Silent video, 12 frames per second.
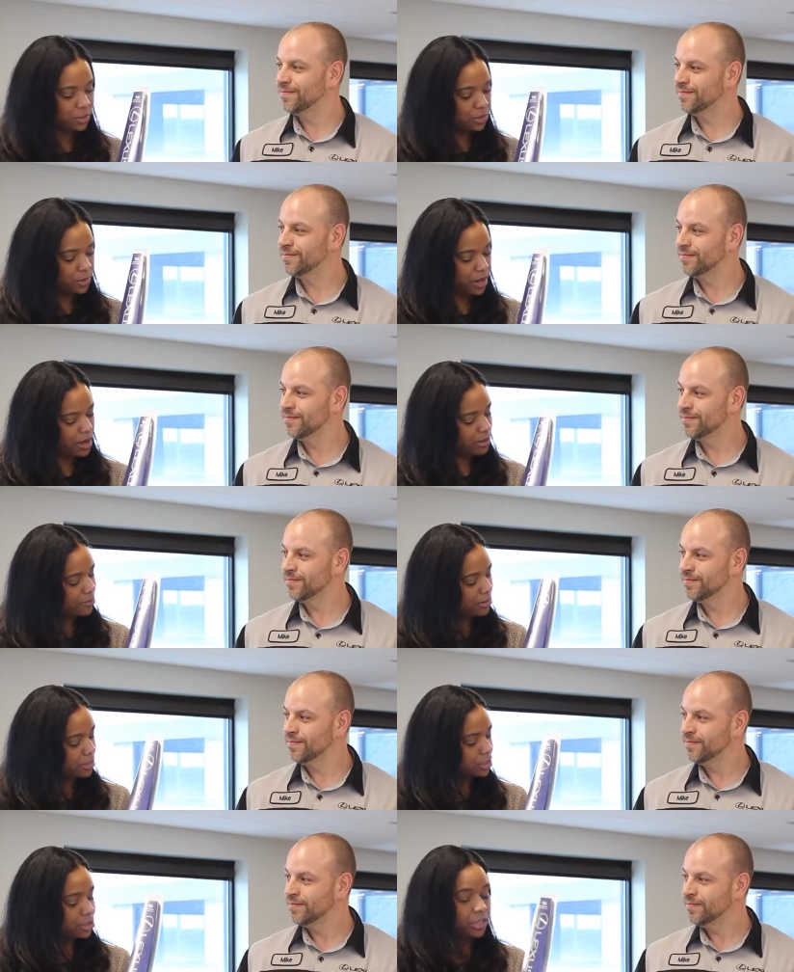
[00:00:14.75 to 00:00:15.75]
Speaker 1: We do have
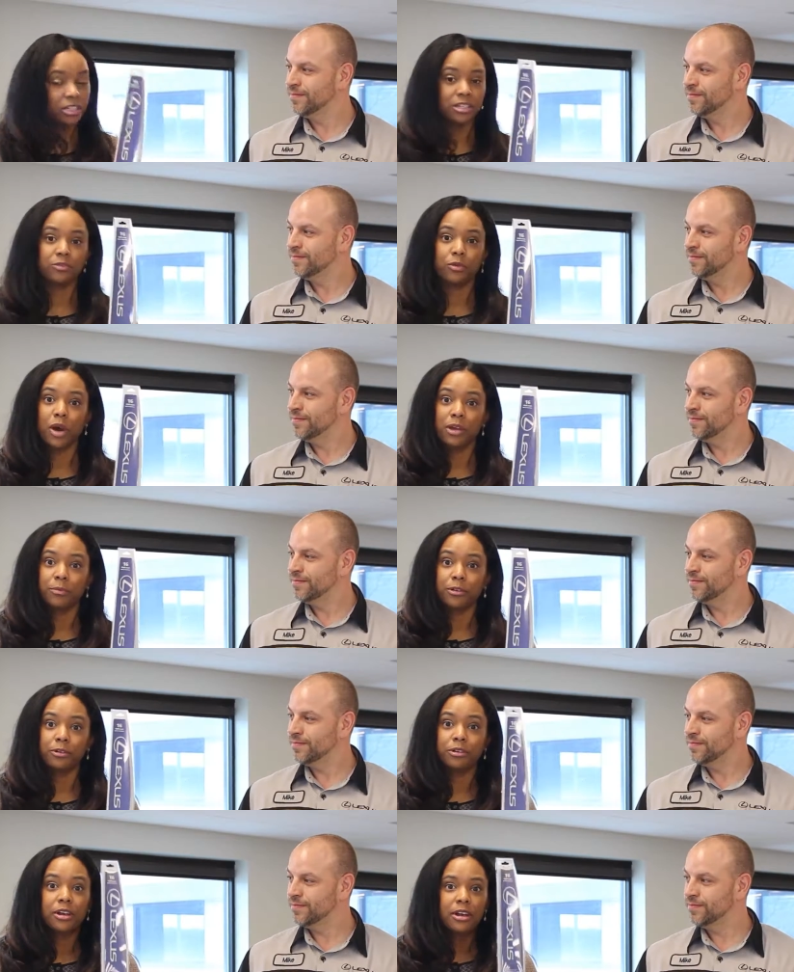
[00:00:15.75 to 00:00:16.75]
alternative
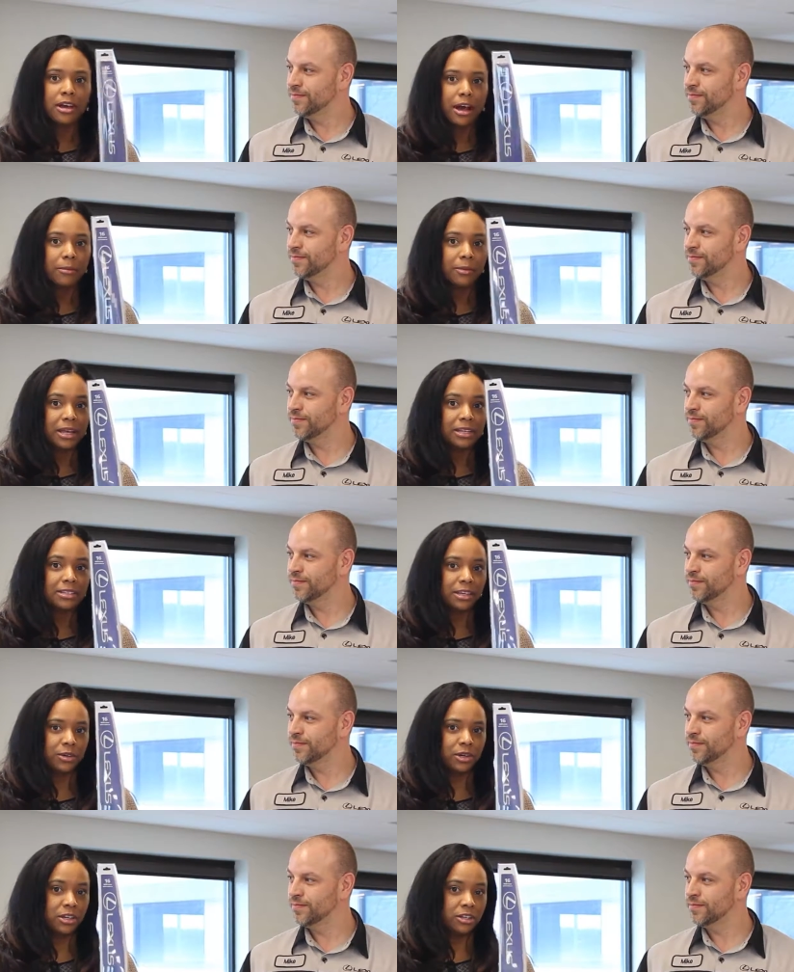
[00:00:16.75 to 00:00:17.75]
wiper blades
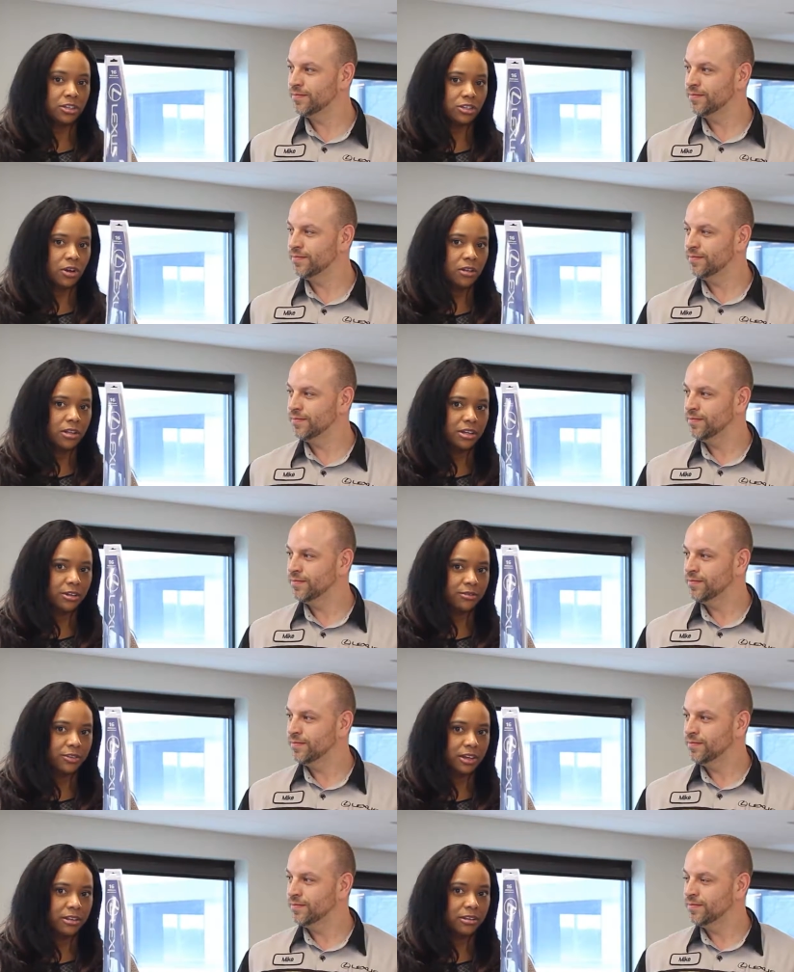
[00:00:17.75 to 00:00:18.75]
that you can install on your
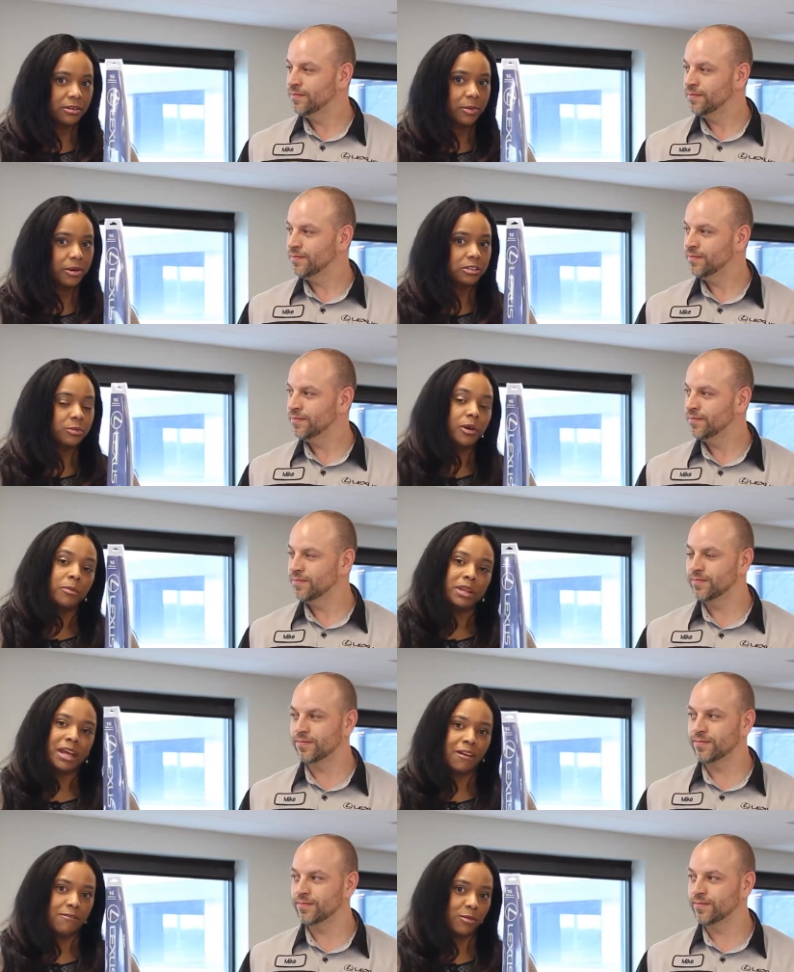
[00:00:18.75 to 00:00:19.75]
vehicle. Parts
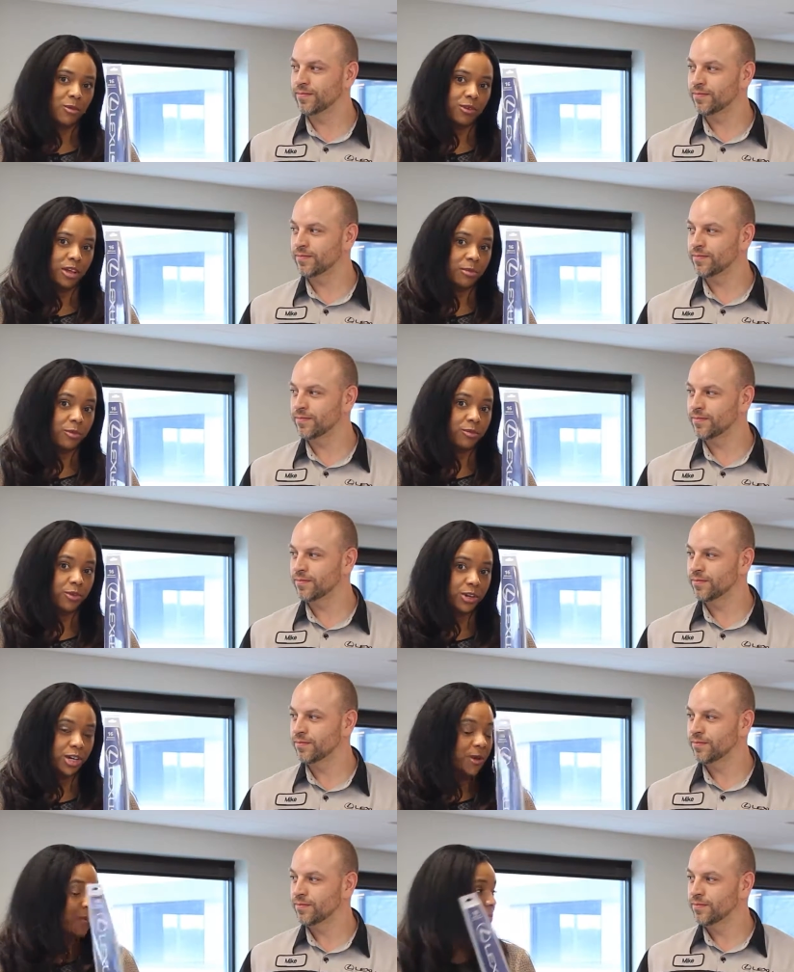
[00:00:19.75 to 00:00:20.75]
department have them available
Speaker 2: for
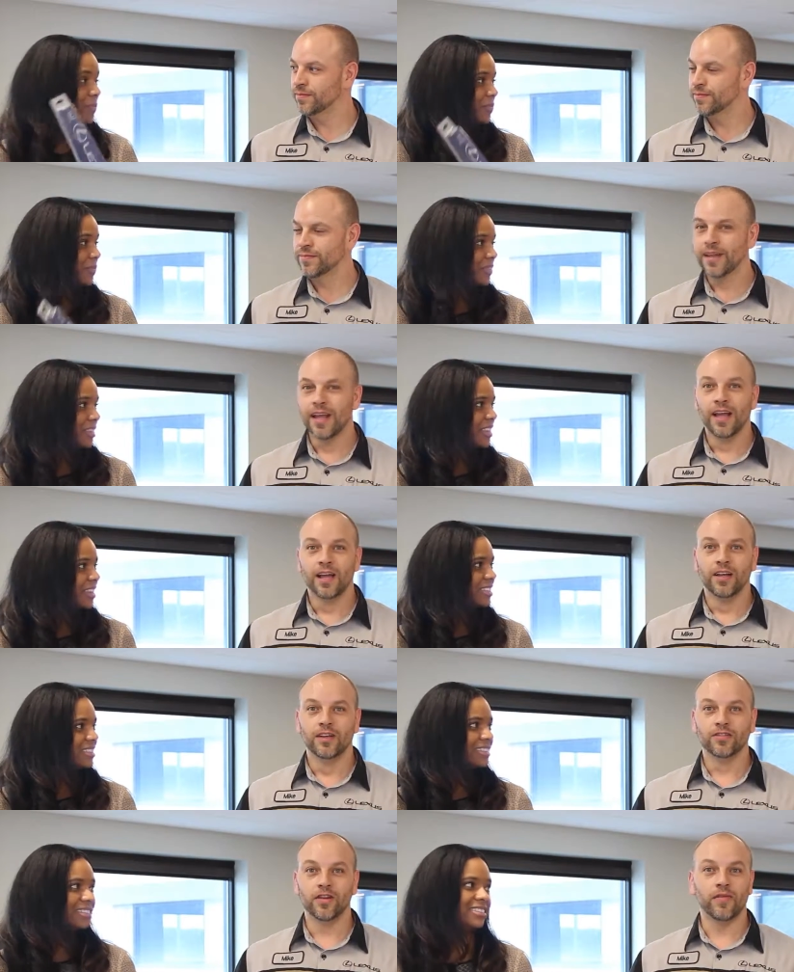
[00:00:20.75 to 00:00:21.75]

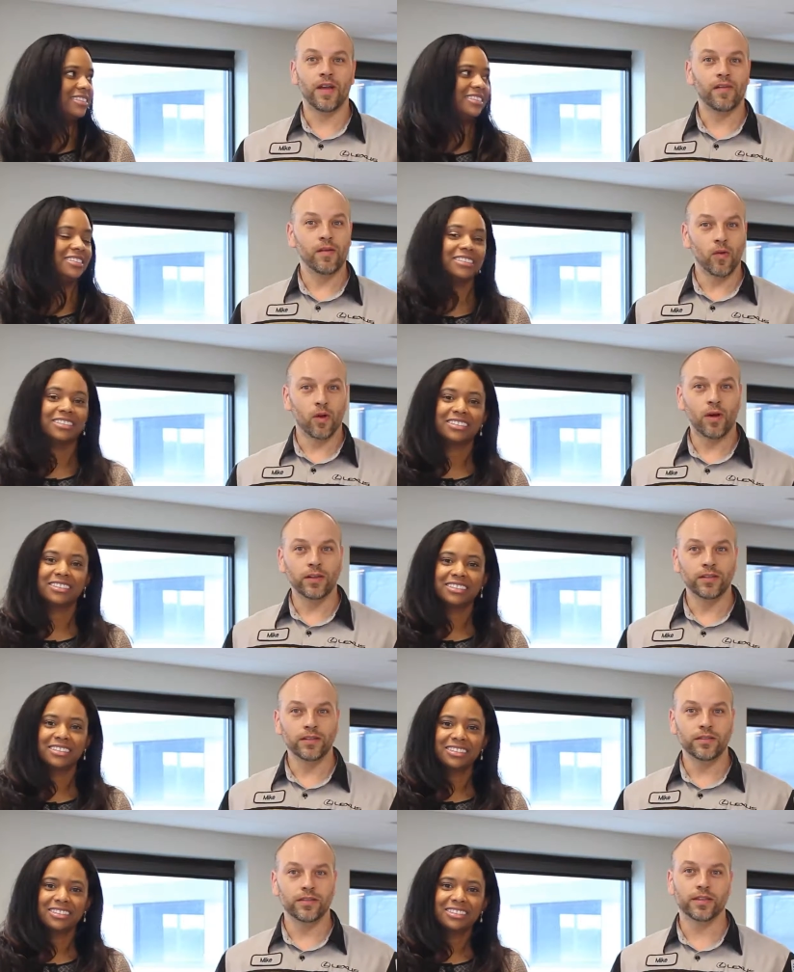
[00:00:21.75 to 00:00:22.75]
you. So if you have any more
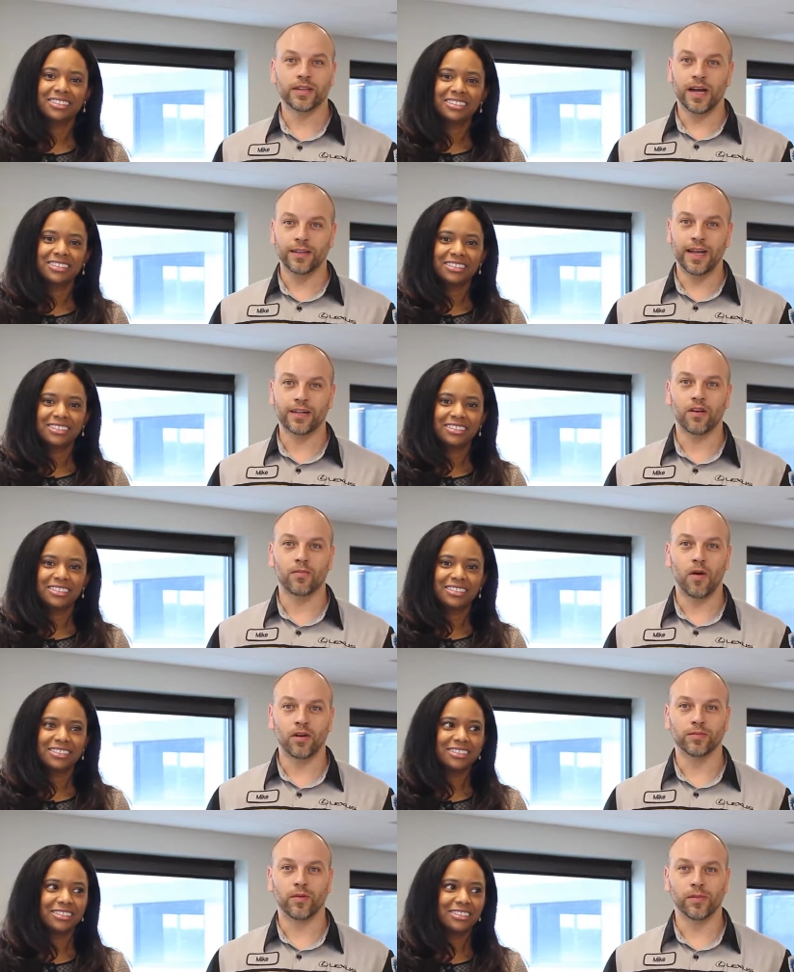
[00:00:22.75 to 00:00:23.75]
questions, just contact our
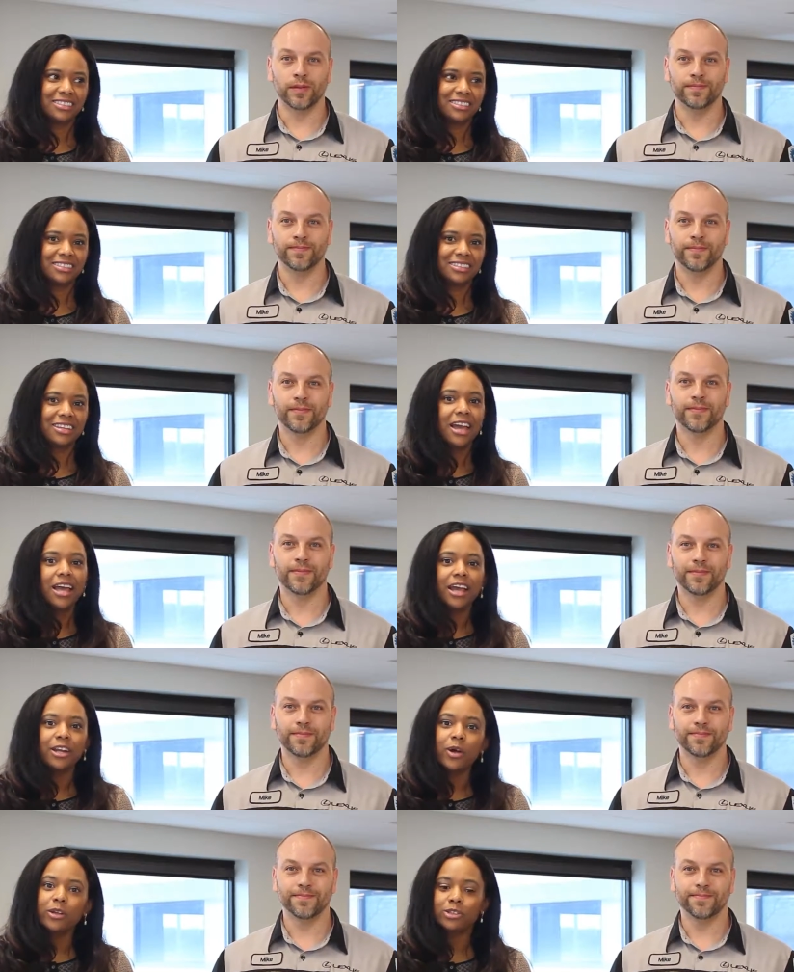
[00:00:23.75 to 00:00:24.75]
parts department.
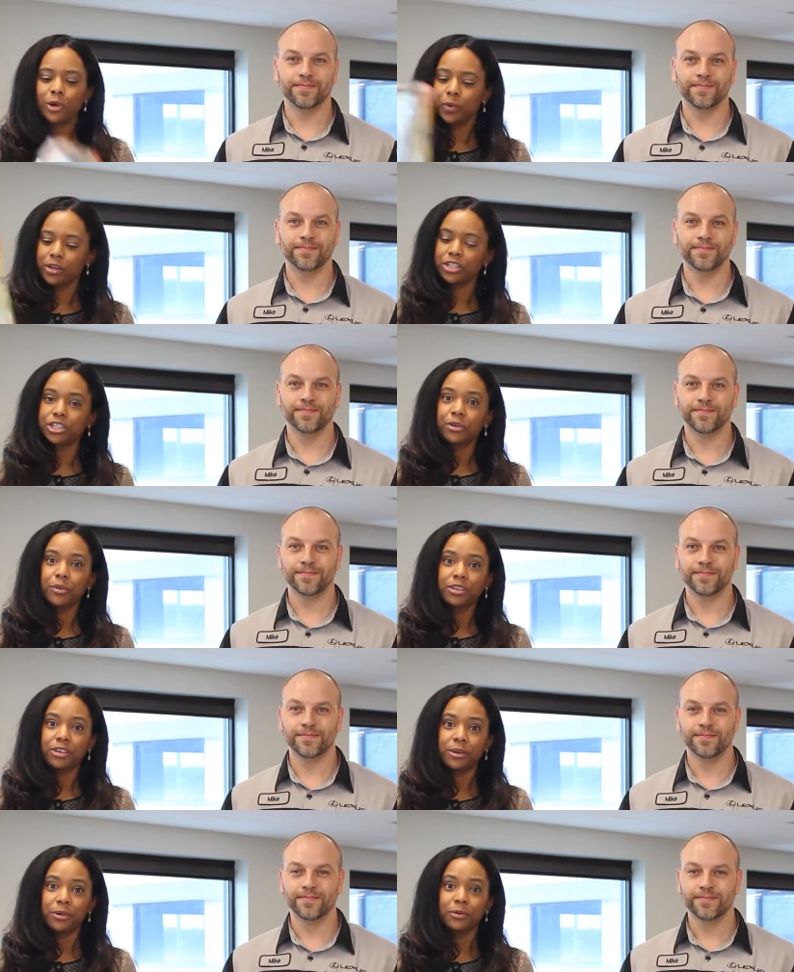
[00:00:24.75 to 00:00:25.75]
Speaker 1: And also I want to share
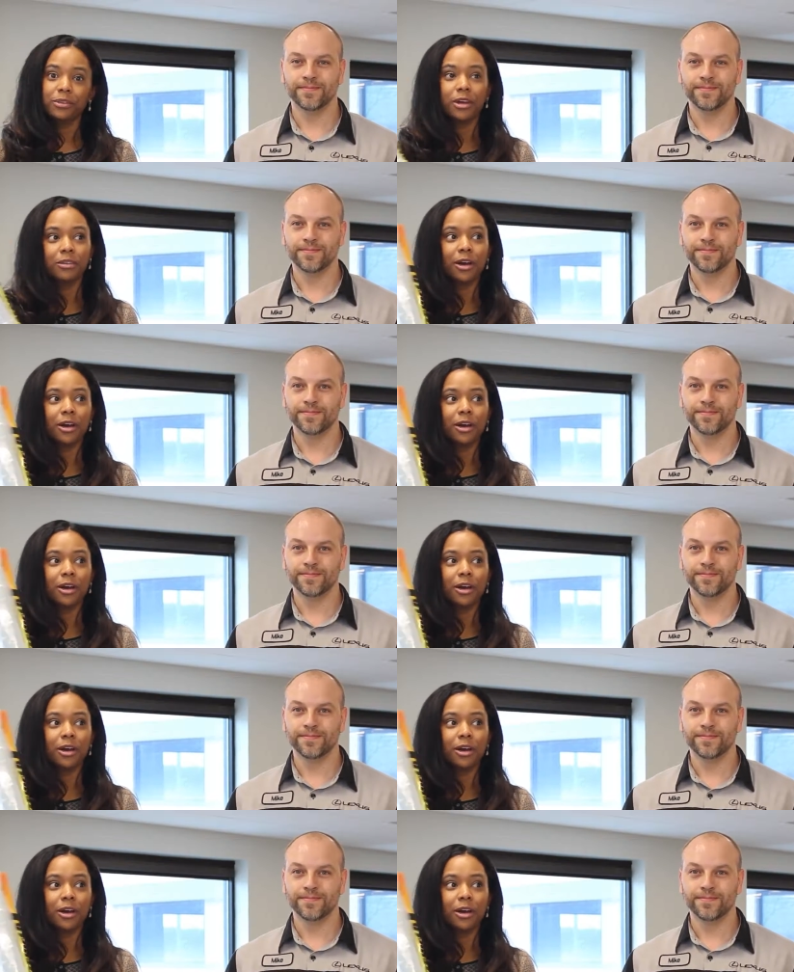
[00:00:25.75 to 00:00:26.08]
with you, now